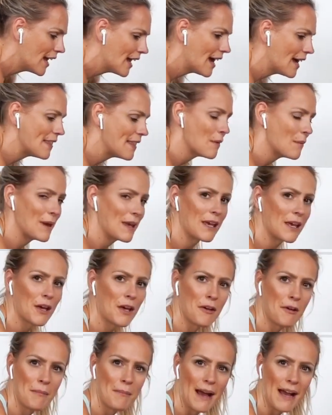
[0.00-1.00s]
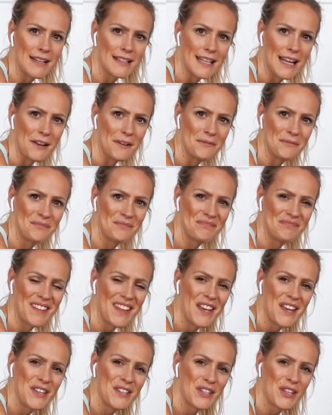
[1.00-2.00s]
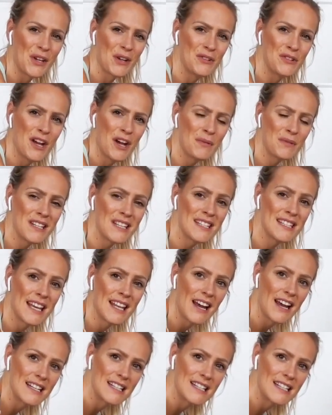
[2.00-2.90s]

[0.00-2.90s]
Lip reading: and then we can come back down. So you'll notice that I